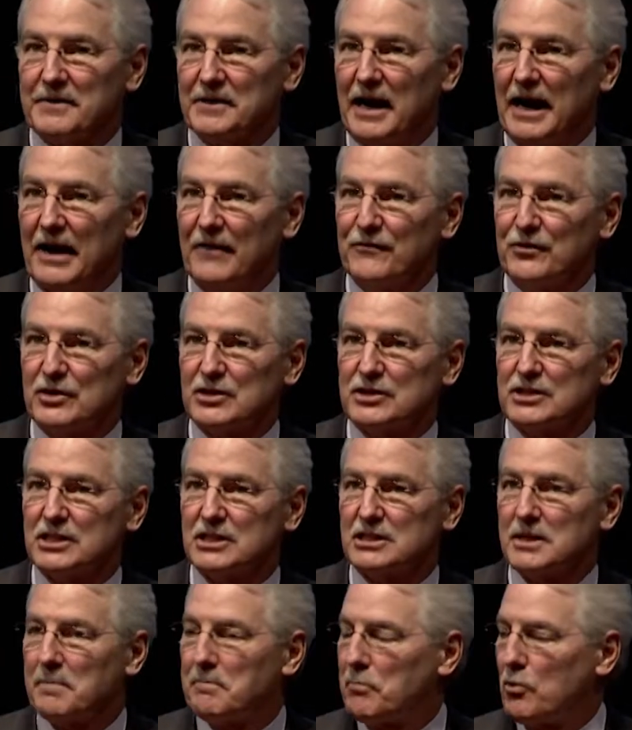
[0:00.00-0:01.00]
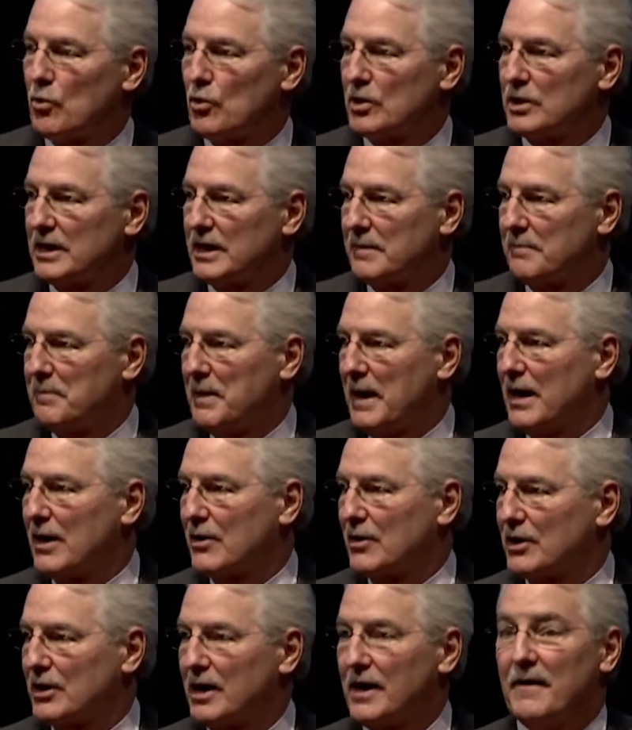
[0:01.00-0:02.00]
efforts to support and
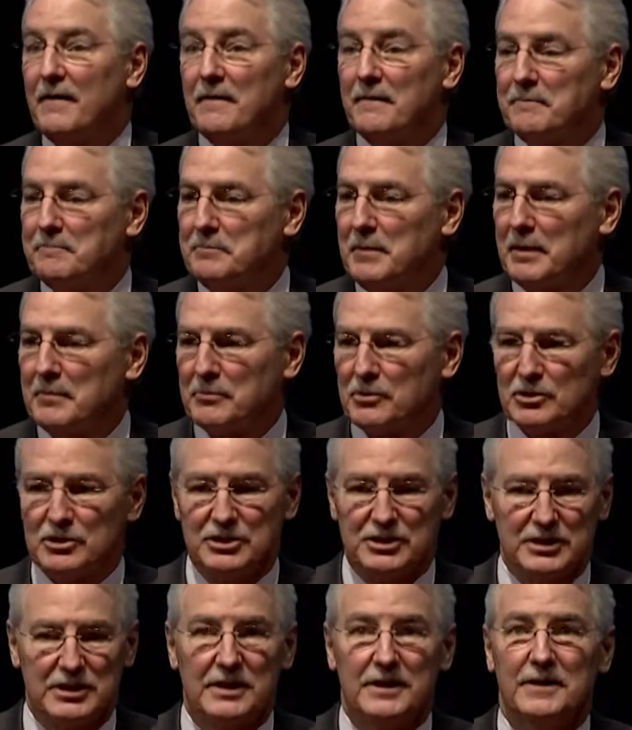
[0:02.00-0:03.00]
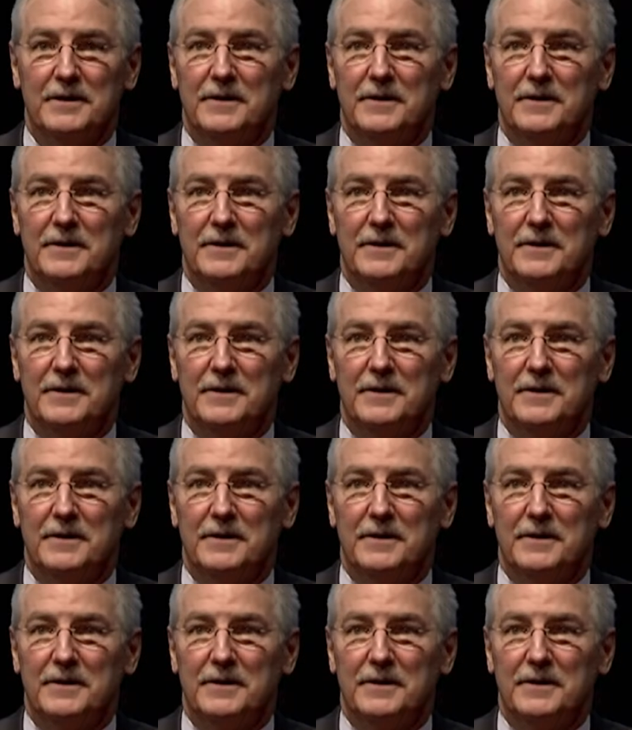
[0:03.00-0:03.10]
empower members,